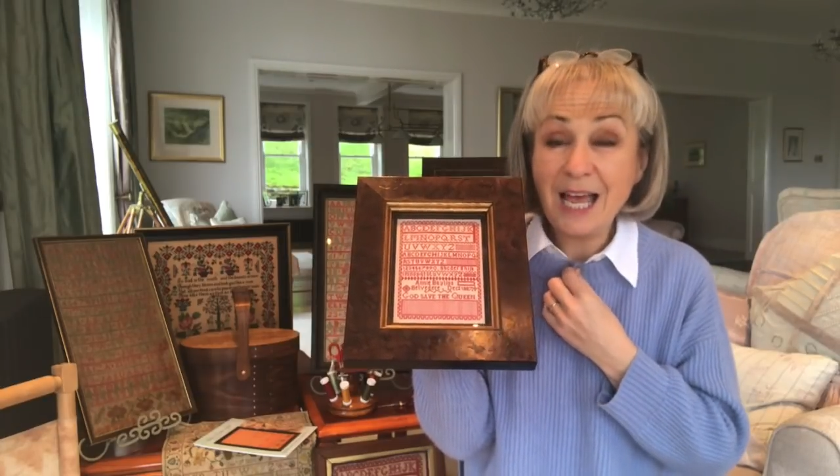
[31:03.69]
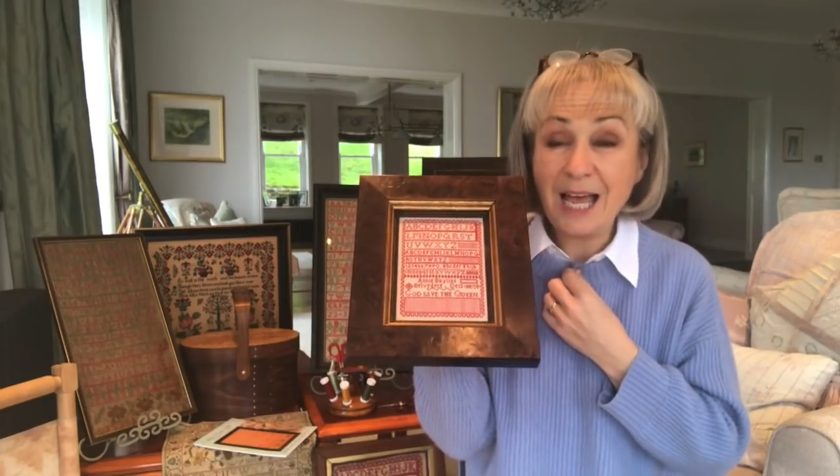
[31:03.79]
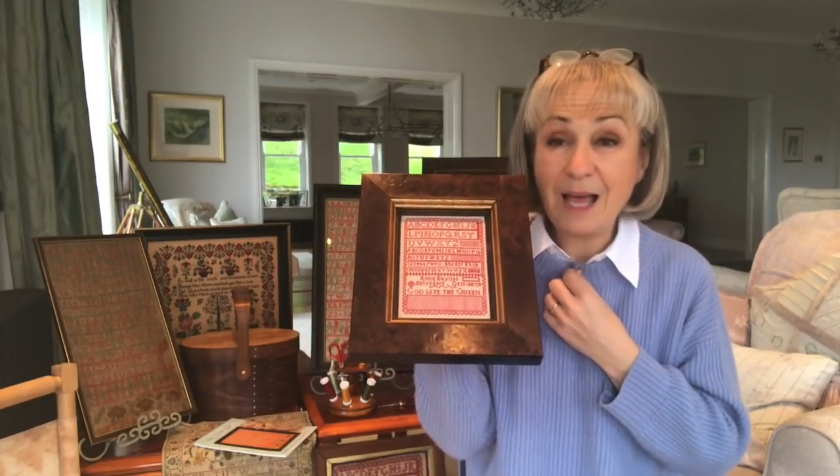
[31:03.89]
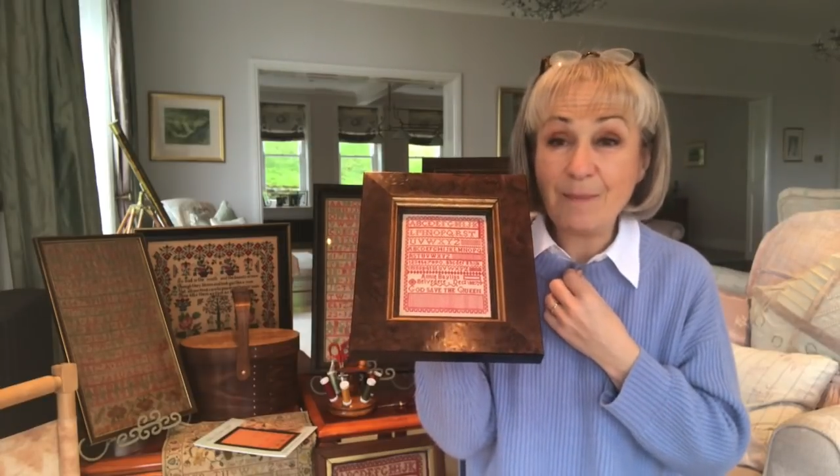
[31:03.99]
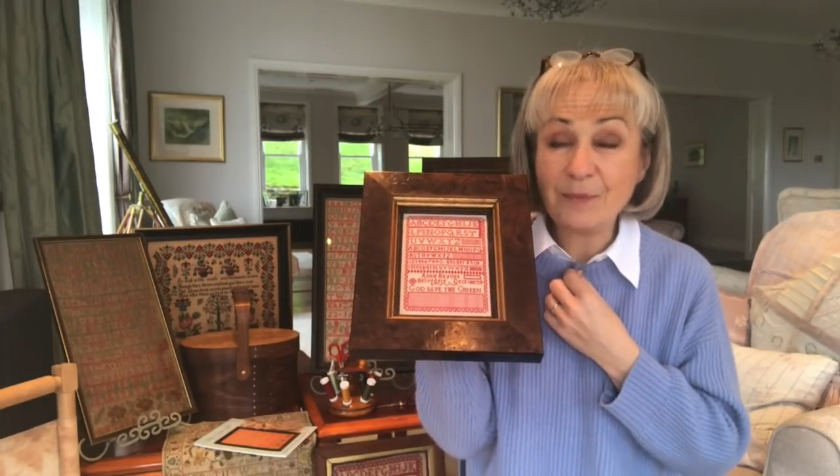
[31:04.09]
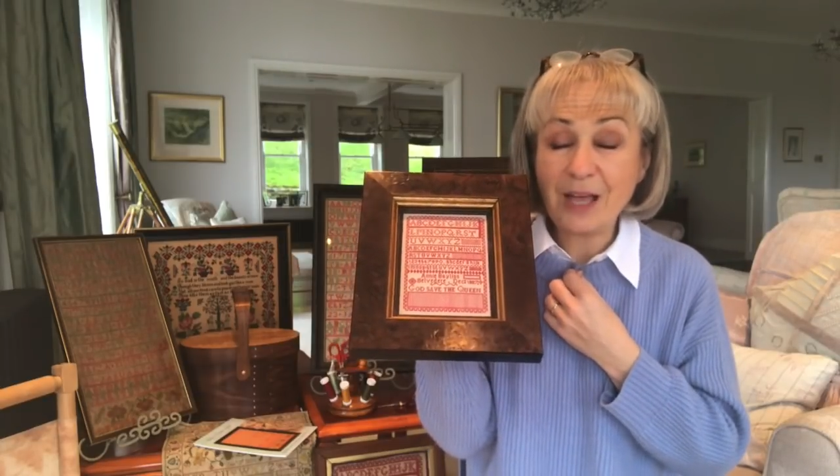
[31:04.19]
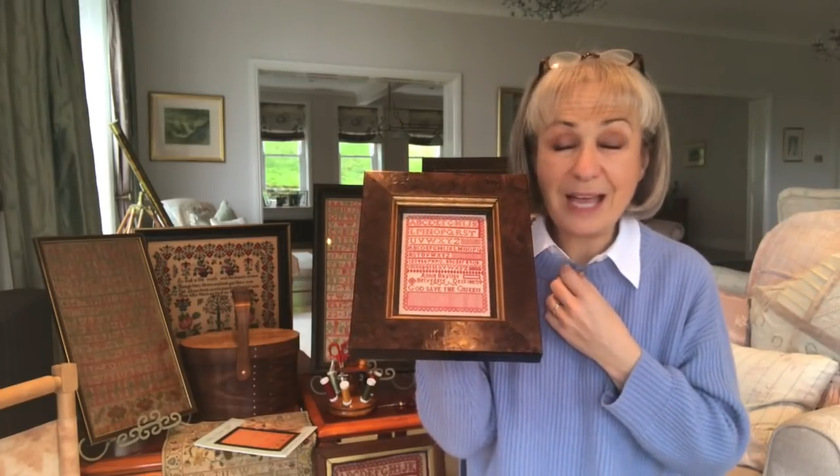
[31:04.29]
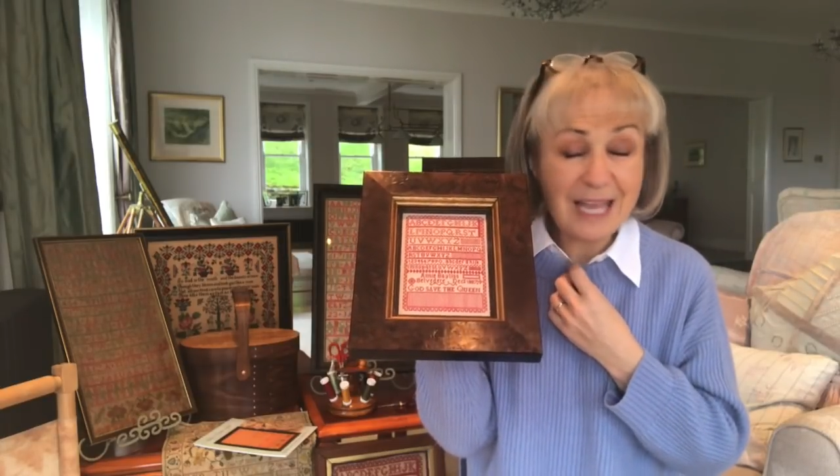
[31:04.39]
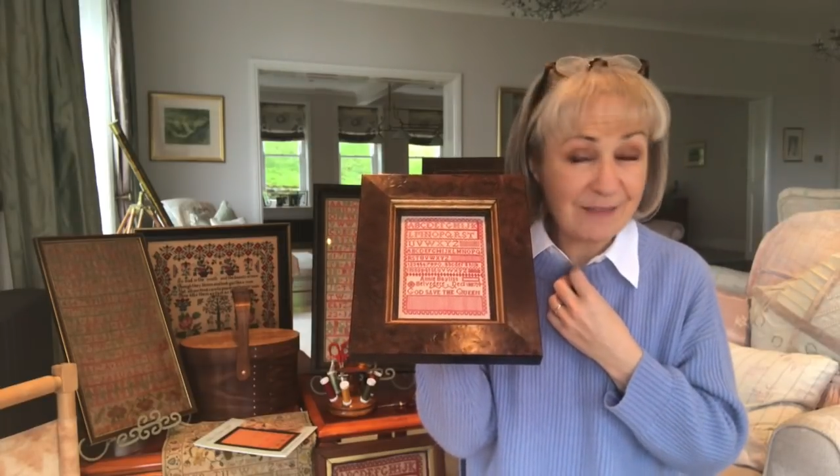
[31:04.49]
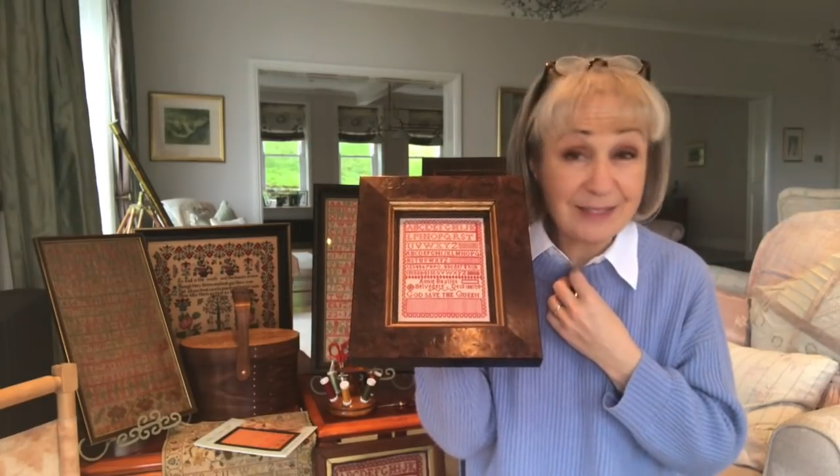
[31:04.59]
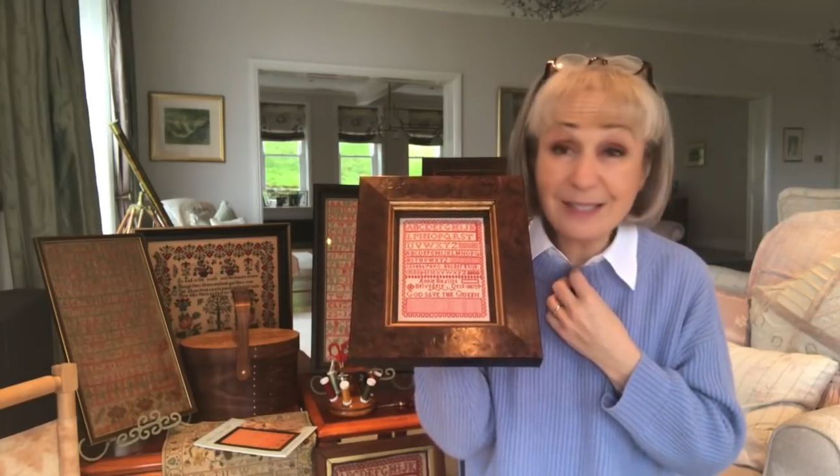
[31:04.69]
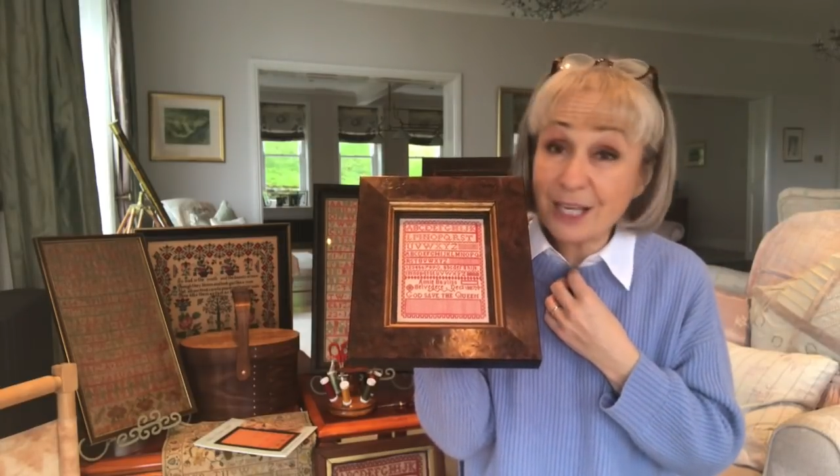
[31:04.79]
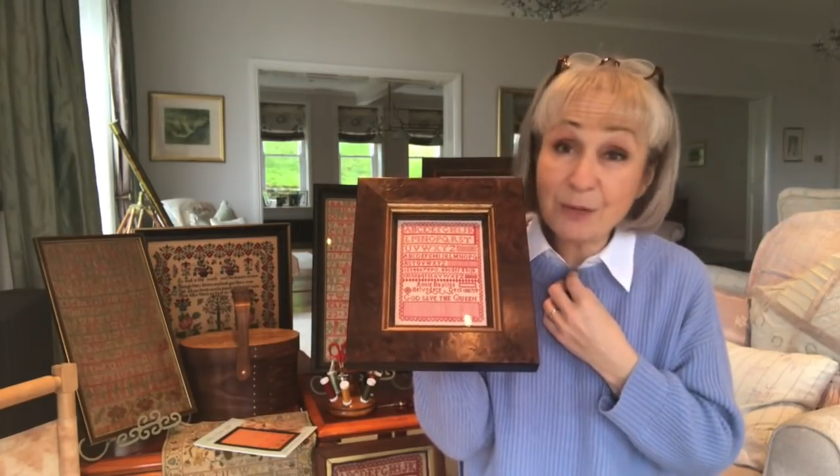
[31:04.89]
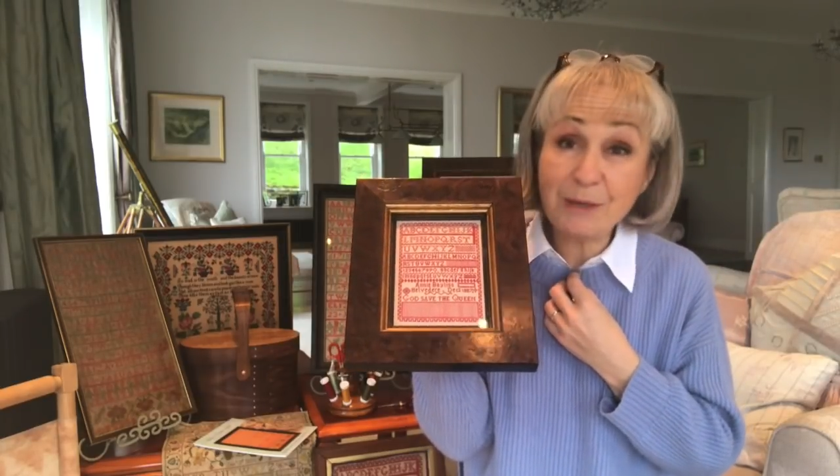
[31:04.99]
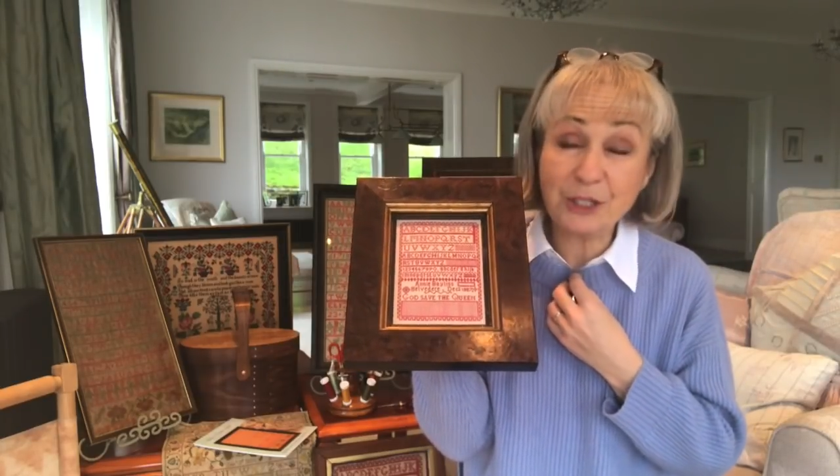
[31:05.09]
I have
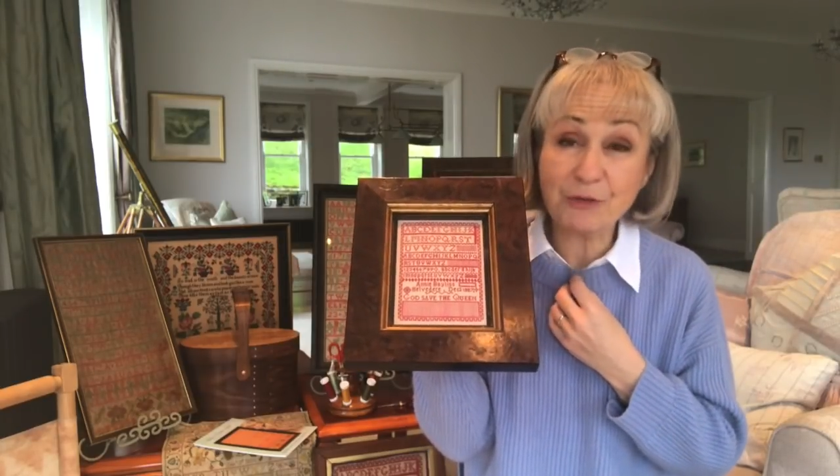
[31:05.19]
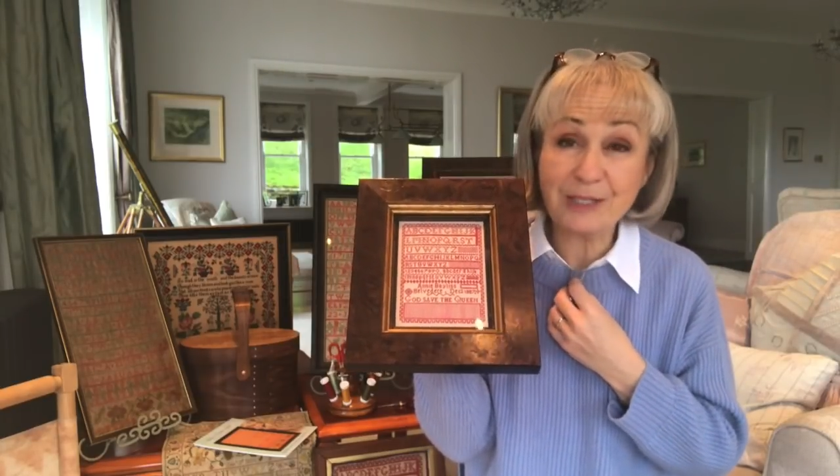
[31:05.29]
so much